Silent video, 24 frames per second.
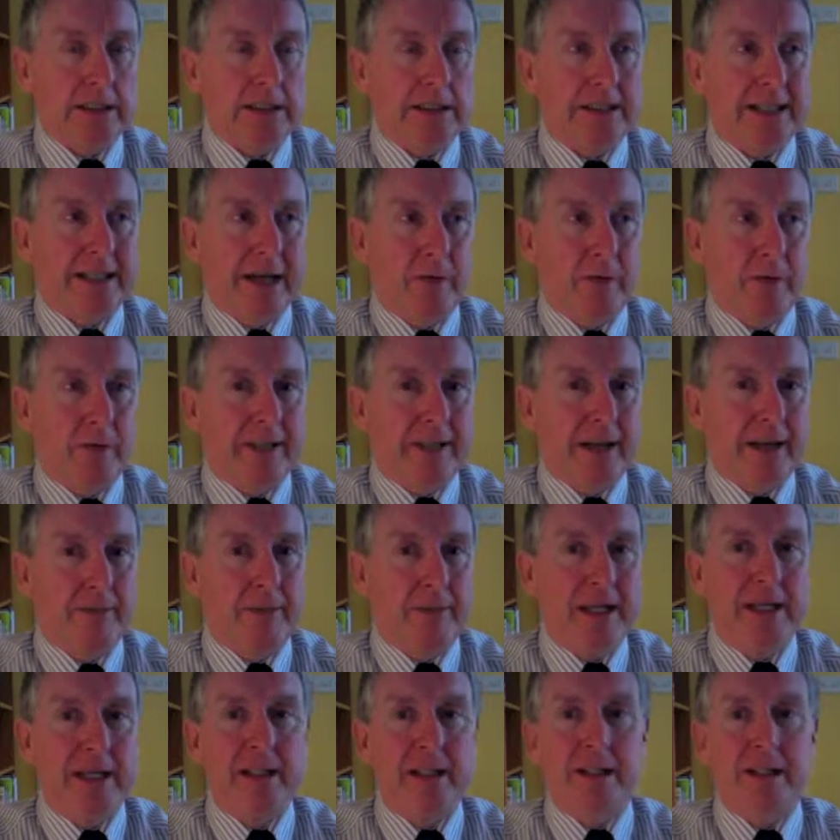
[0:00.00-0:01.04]
what that
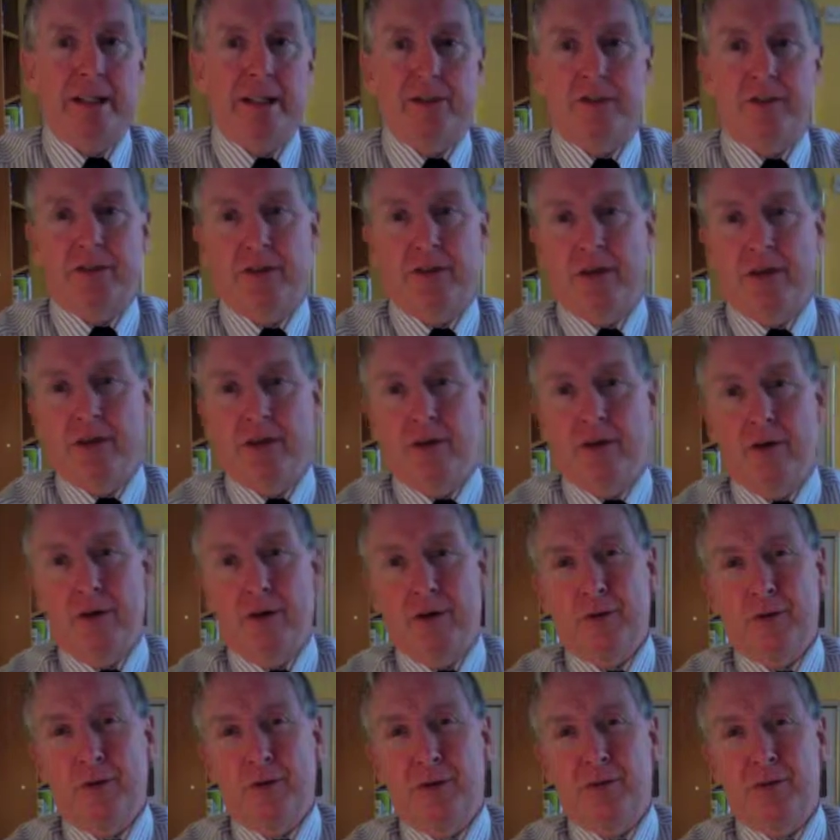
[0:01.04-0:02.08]
means is that
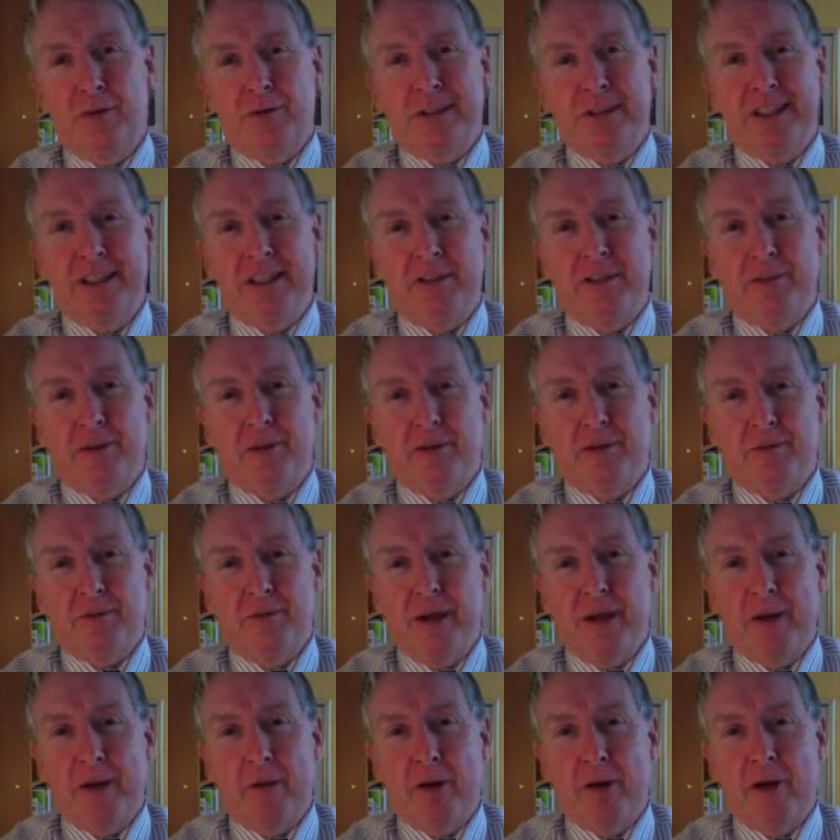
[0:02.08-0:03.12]
although some materials
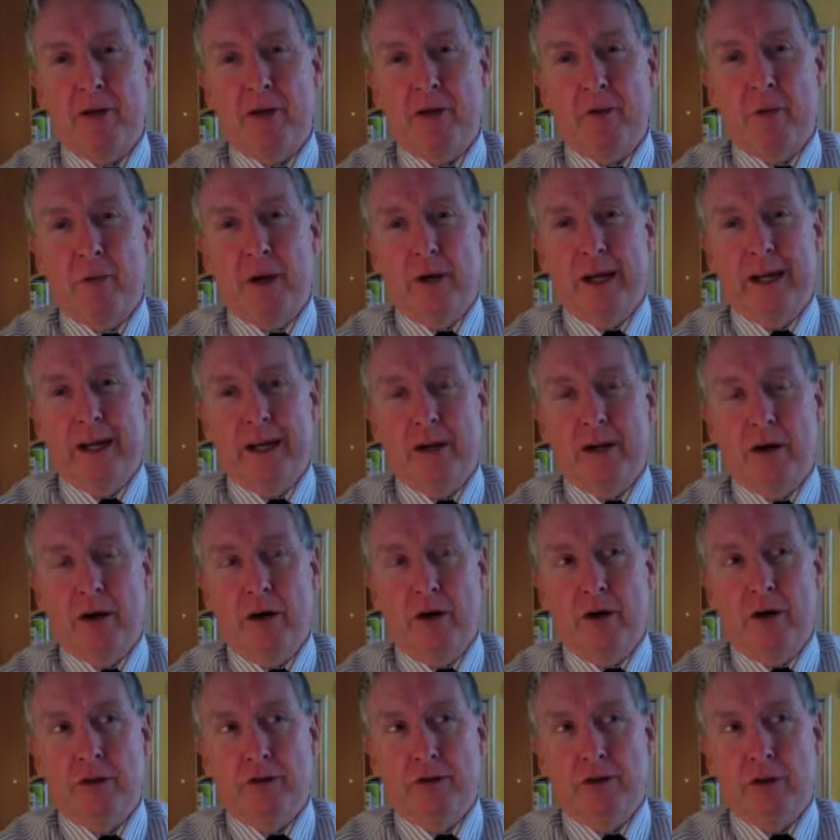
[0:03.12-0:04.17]
may well work
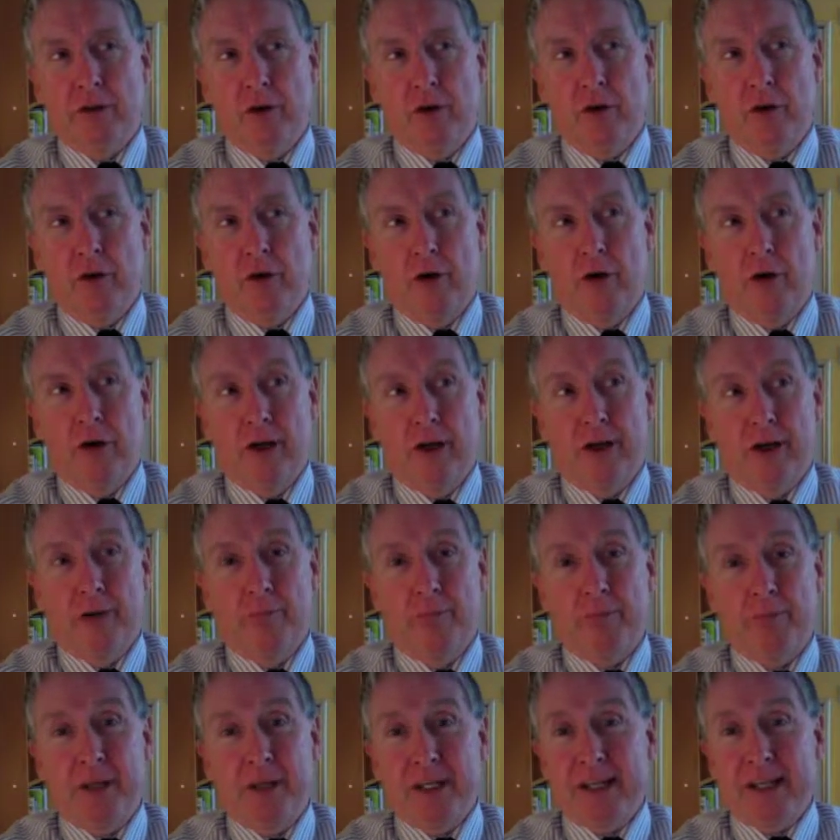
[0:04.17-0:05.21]
on your
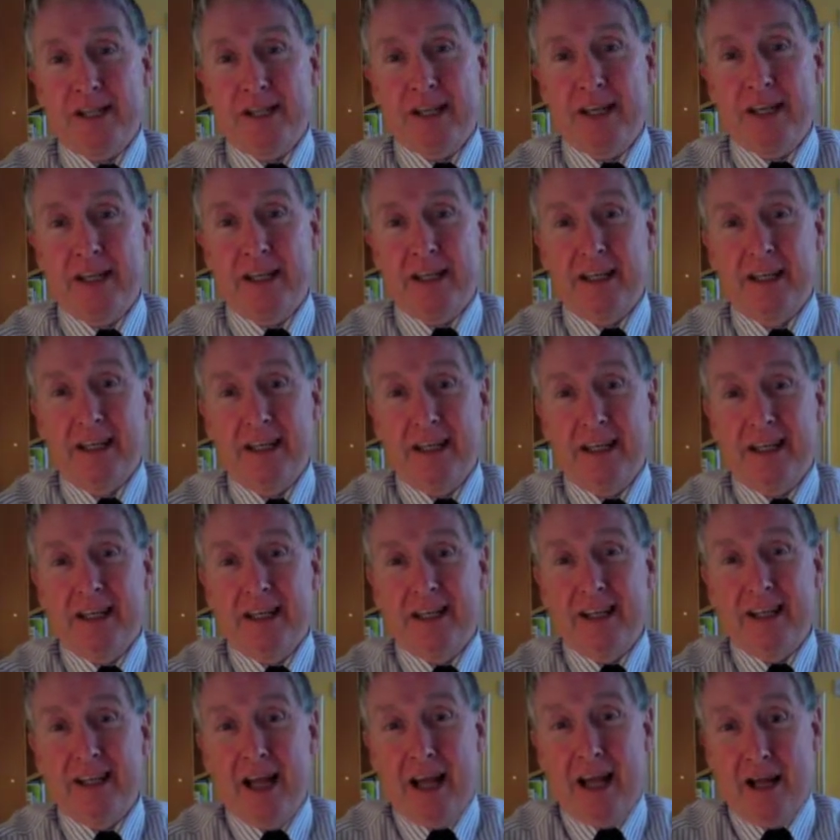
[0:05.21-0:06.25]
PC
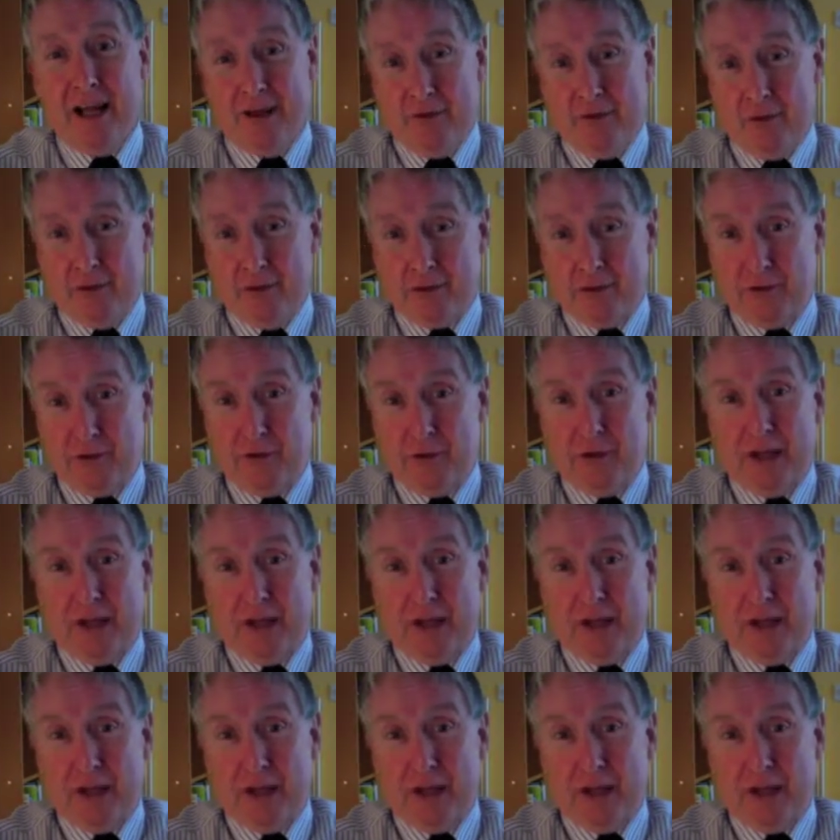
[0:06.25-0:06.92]
and also your